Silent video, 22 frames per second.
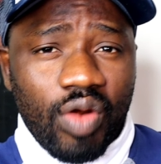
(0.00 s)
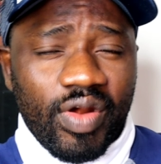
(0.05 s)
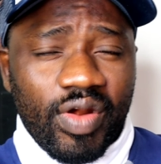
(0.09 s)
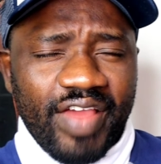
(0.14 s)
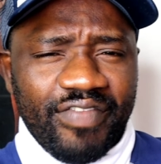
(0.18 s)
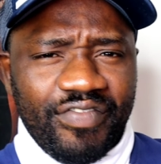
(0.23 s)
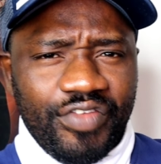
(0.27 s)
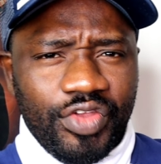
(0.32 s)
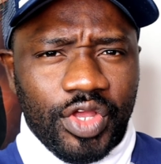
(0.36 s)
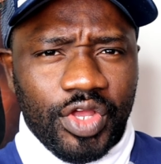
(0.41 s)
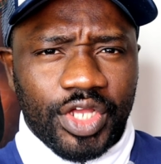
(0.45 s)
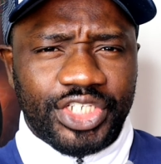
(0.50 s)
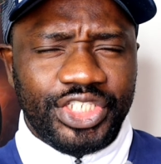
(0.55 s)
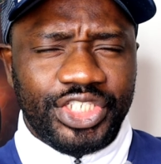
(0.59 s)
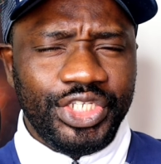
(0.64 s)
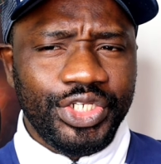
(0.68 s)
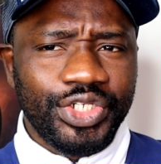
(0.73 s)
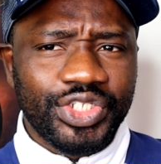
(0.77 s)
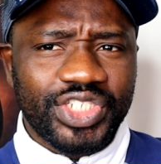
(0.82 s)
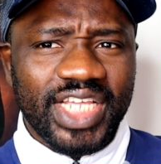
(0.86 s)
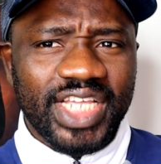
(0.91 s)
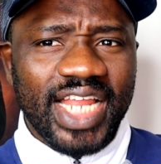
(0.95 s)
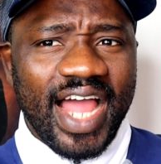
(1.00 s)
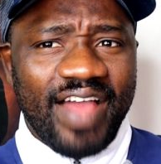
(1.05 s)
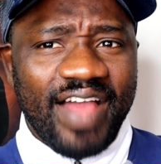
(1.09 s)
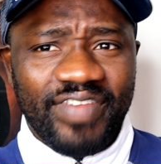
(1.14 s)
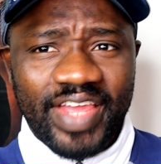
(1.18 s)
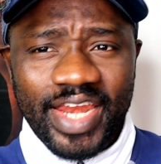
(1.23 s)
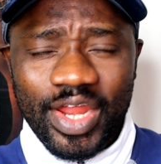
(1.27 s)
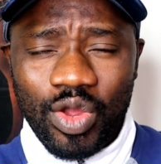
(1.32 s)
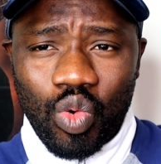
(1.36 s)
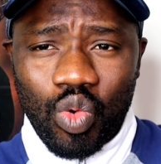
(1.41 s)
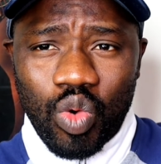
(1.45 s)
Alright viewers, do you still
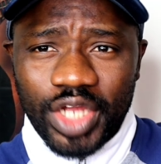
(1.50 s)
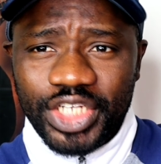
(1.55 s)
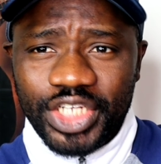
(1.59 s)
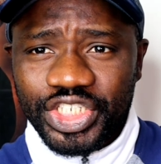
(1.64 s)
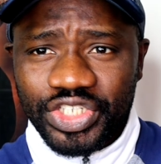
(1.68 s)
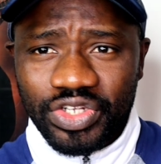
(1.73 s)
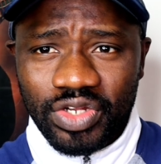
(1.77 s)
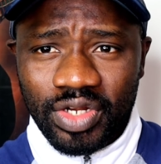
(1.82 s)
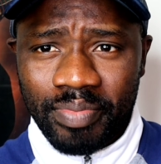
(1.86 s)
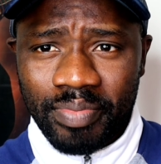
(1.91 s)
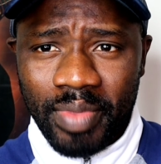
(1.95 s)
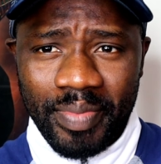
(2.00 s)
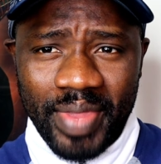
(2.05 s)
have any question?